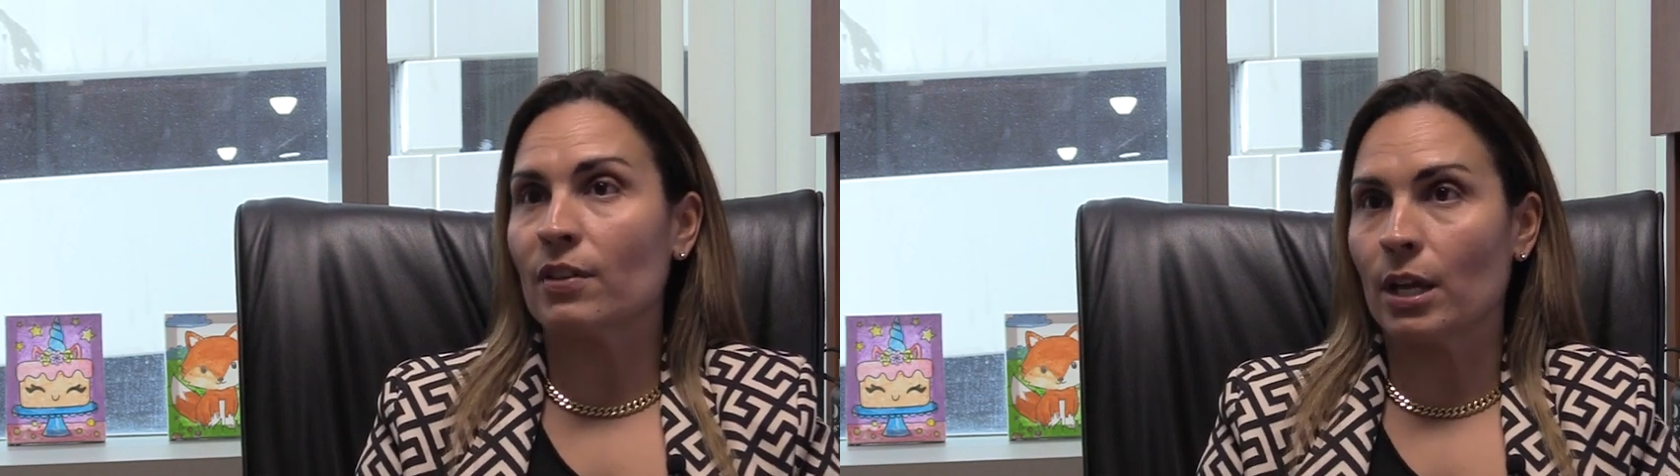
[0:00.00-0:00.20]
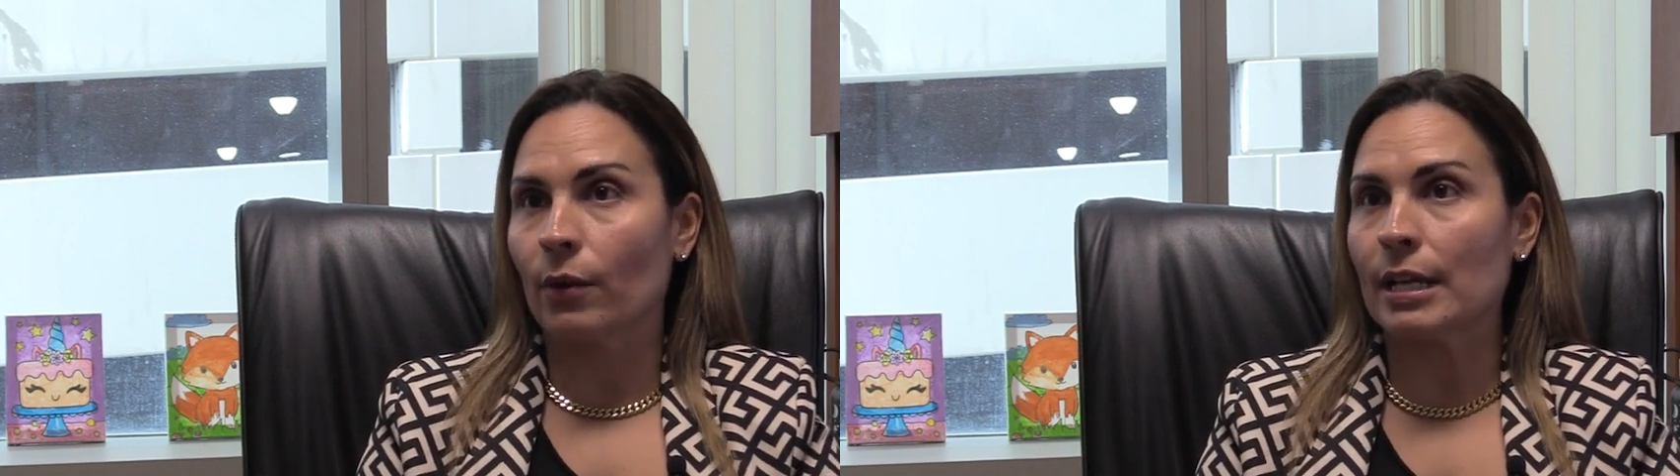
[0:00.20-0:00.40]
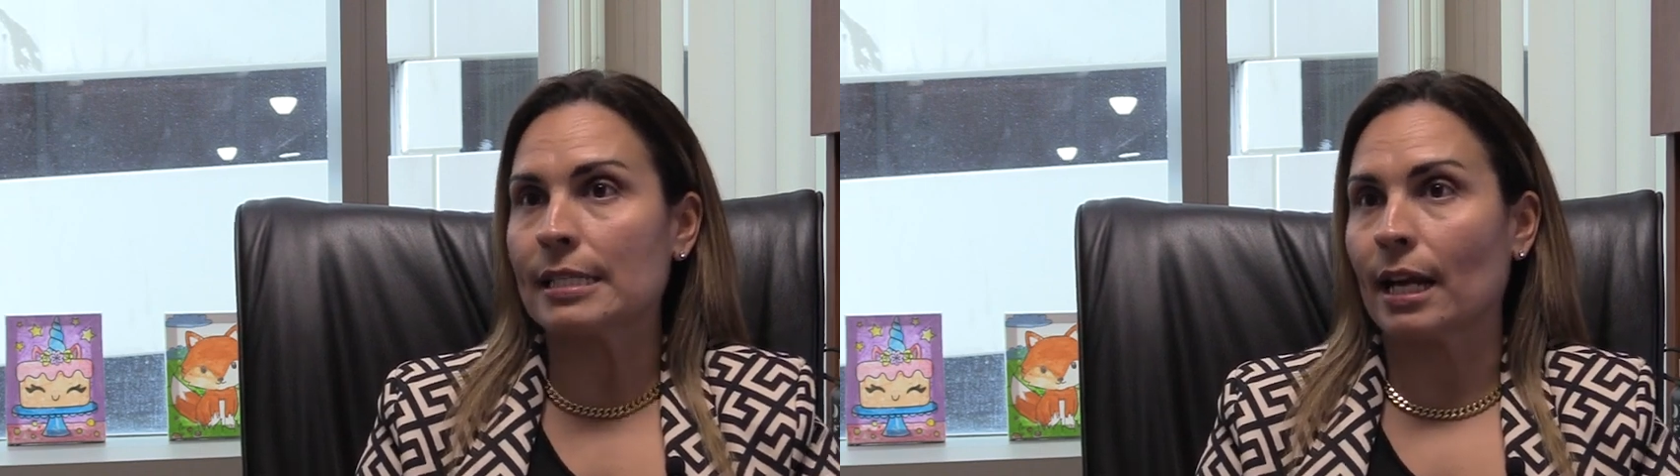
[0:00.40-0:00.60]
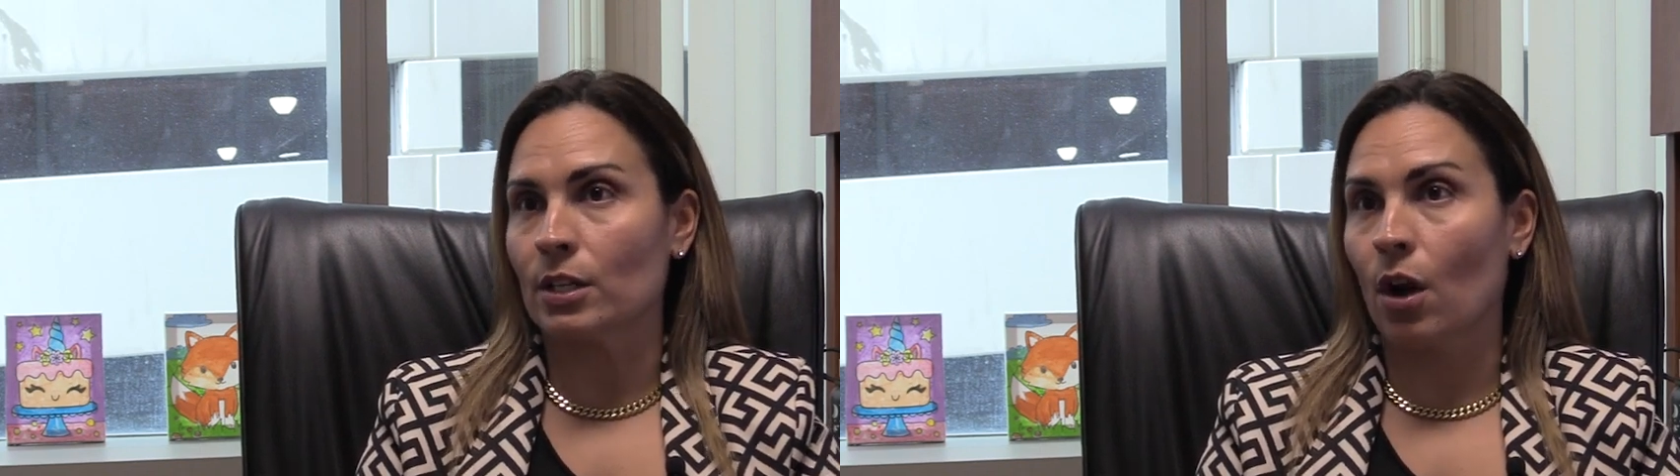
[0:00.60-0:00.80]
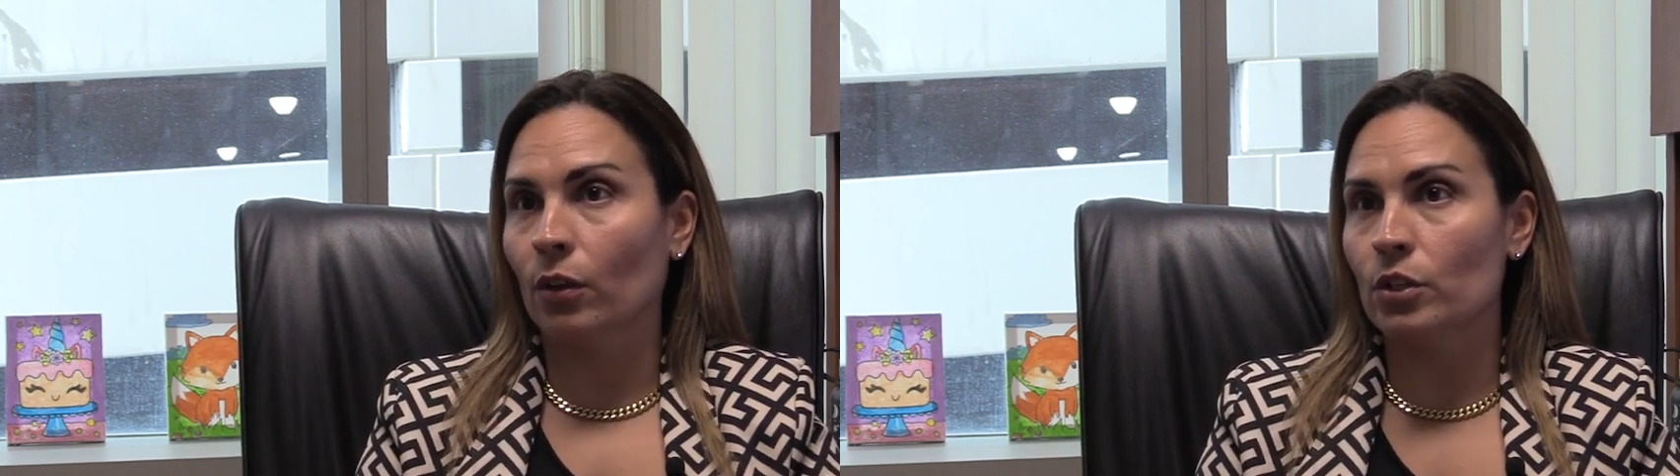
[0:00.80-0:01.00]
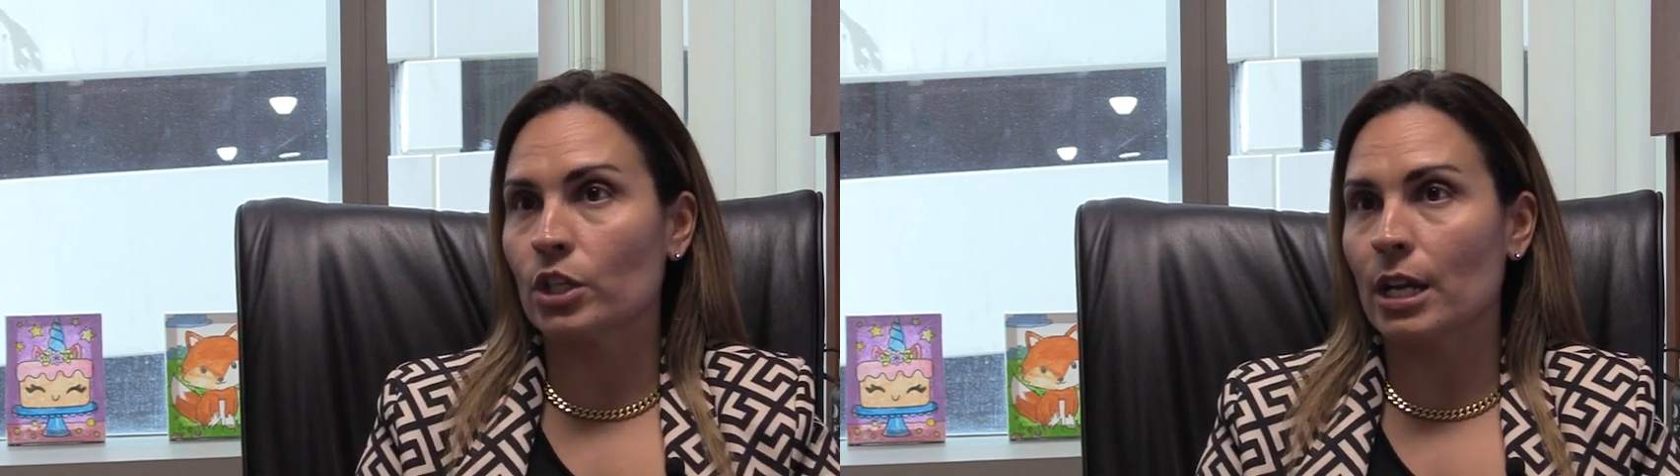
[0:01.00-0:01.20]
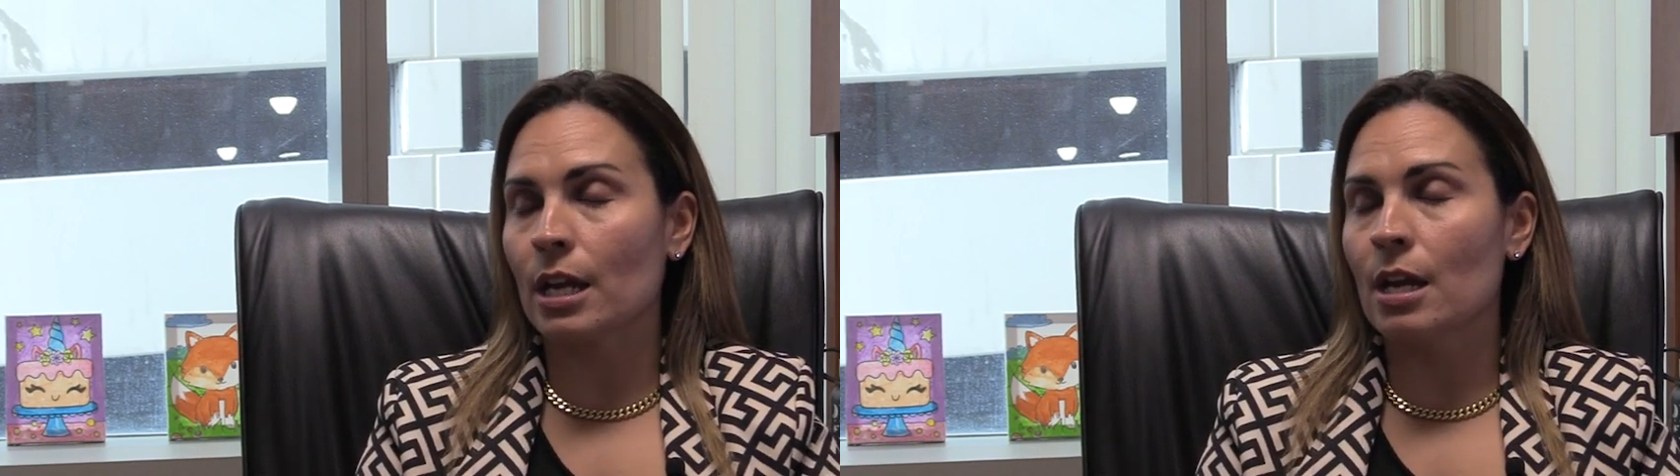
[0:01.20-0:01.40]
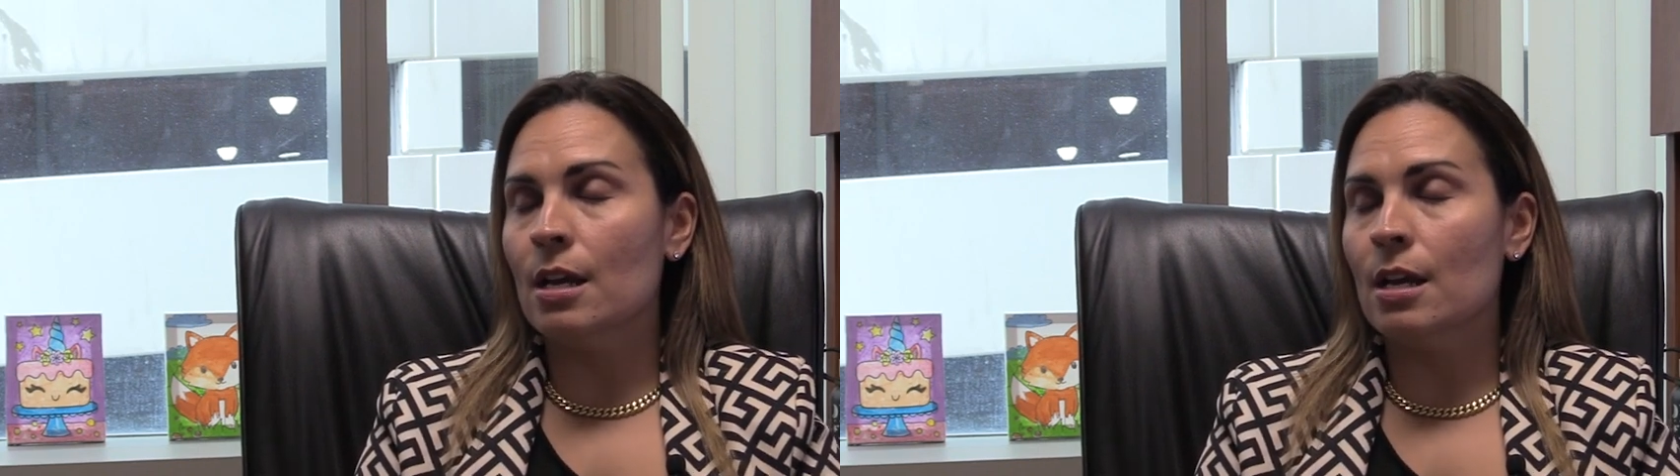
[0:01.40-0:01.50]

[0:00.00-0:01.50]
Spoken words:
of hearing technology.